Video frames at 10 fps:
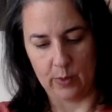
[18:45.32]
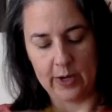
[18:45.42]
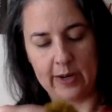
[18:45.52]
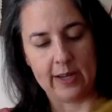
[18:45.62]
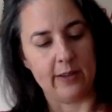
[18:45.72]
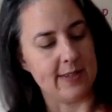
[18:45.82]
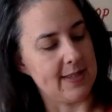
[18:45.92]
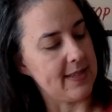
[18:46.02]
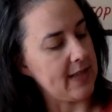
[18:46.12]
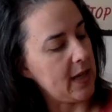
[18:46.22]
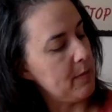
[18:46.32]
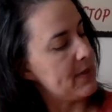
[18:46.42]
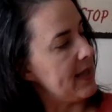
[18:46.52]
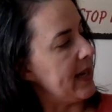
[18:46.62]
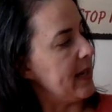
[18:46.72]
where else? The
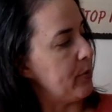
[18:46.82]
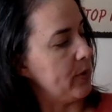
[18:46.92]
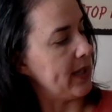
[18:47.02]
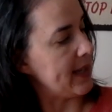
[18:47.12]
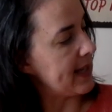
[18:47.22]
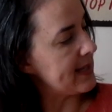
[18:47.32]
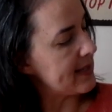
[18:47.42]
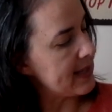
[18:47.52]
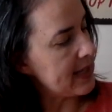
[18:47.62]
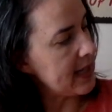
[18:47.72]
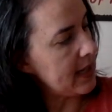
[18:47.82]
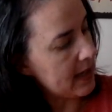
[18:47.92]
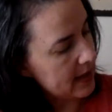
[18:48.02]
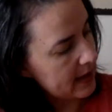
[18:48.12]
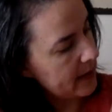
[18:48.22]
seams line up really nicely.
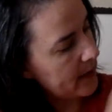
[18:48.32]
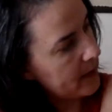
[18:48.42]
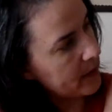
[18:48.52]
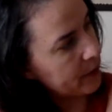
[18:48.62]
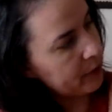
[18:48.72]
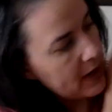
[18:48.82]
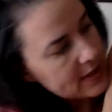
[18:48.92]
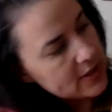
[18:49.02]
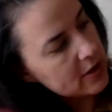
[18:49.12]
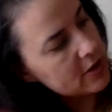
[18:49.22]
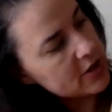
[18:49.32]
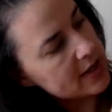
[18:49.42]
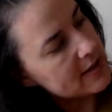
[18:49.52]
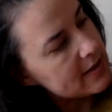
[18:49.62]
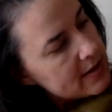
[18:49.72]
The fronts are
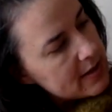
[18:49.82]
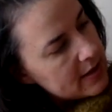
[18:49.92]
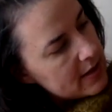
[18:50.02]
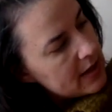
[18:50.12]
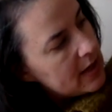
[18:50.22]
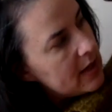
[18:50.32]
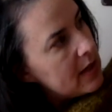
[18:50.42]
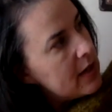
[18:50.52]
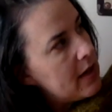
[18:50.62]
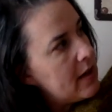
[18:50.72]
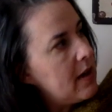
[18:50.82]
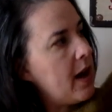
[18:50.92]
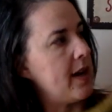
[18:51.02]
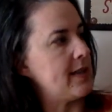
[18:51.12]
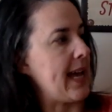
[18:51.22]
just
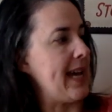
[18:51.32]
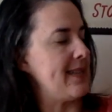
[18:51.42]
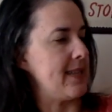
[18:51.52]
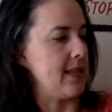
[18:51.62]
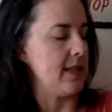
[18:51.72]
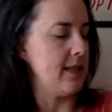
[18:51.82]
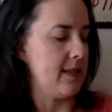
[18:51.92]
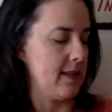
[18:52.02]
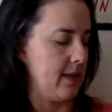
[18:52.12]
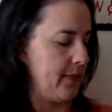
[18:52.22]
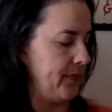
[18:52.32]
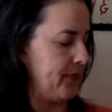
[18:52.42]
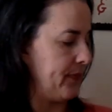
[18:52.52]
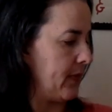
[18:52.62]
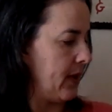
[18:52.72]
cut as is.
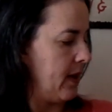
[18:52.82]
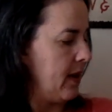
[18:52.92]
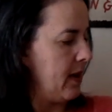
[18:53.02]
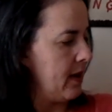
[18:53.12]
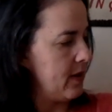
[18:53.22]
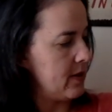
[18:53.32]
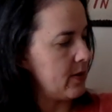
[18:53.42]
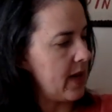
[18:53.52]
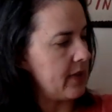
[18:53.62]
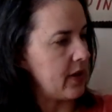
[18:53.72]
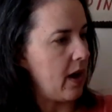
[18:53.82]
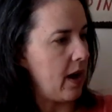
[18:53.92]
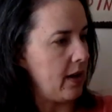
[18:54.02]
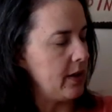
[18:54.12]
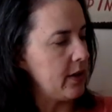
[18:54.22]
So yeah, the
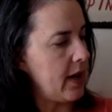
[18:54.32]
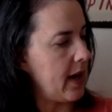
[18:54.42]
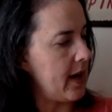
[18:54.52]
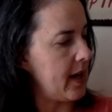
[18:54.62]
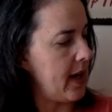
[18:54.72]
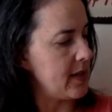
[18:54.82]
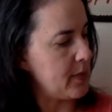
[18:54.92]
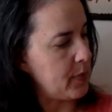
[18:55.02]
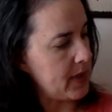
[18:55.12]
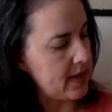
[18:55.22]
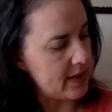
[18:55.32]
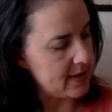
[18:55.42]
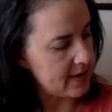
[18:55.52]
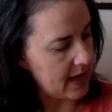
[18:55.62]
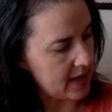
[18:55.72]
collar I had to
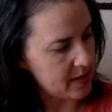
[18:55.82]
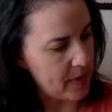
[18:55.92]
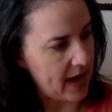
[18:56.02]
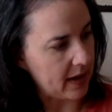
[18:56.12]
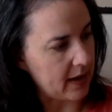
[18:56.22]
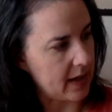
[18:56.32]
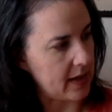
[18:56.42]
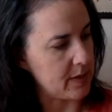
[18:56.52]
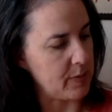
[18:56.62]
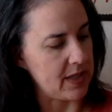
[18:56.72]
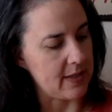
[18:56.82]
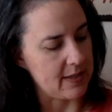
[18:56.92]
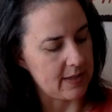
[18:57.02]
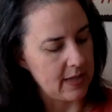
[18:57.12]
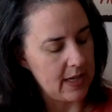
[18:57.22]
piece and the back I had to
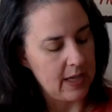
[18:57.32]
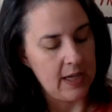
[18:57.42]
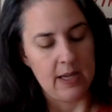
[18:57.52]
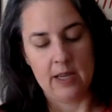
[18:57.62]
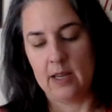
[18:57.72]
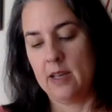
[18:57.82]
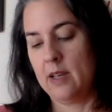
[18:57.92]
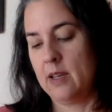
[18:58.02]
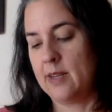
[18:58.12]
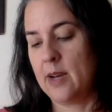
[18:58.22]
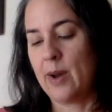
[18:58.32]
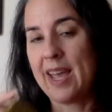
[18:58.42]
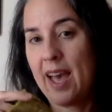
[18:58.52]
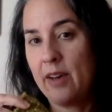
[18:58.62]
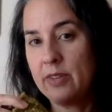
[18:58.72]
piece. Now I
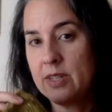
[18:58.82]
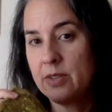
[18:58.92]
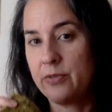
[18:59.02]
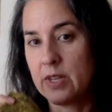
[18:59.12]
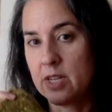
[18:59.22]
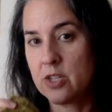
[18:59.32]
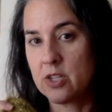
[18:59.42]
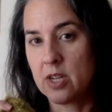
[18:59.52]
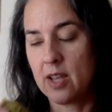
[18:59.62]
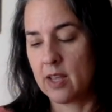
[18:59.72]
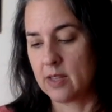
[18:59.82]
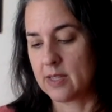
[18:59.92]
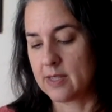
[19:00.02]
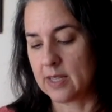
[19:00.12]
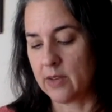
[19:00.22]
haven't finished the
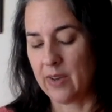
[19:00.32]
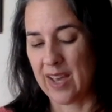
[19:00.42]
sleeve